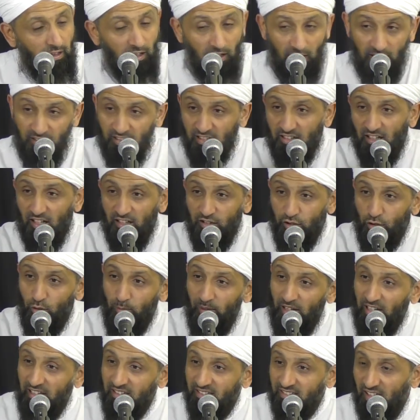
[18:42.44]
Hazrat Ayyub
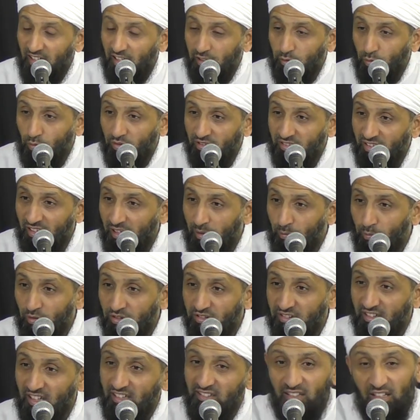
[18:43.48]
alayhi salatu wasalam
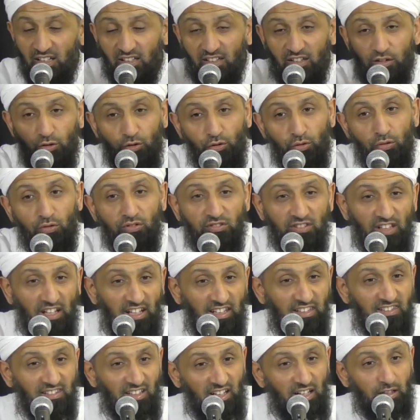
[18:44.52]
was tested. Hazrat Yunus
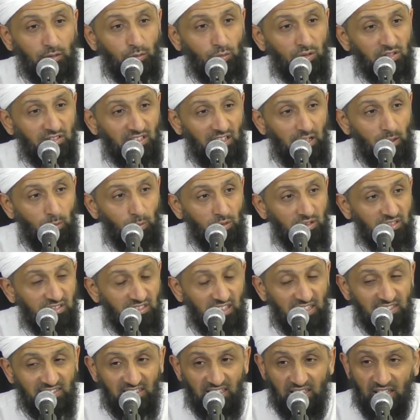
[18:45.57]
alayhi salatu wasalam was
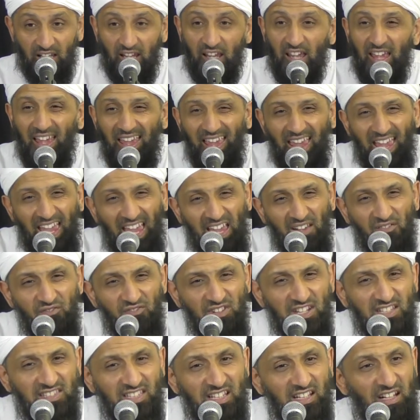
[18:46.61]
tested.
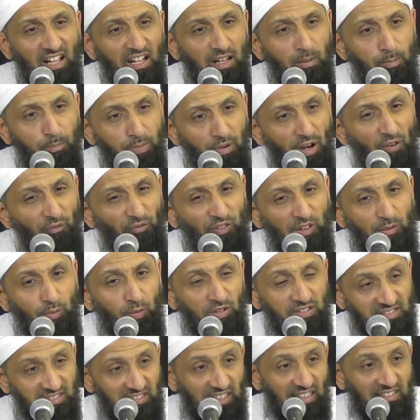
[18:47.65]
Every single prophet
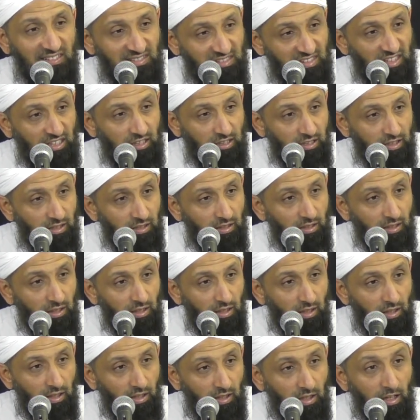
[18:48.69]
was tested.
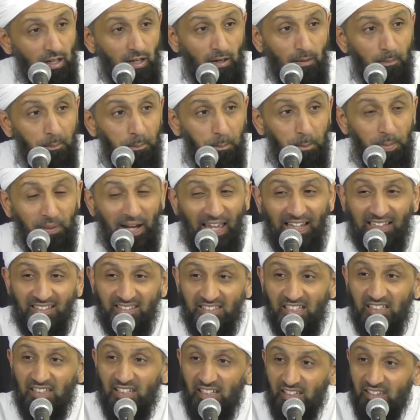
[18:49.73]

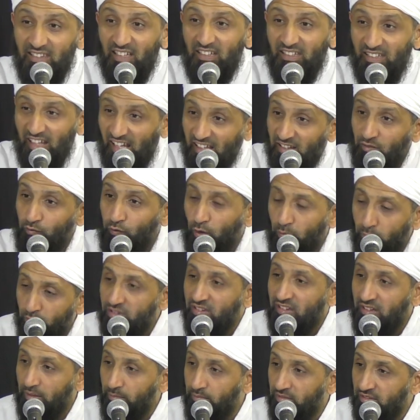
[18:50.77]
Brexit is a test for
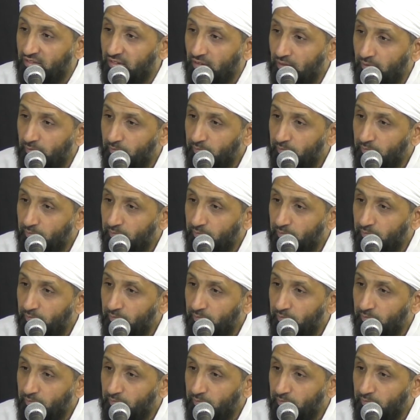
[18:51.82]
Muslims.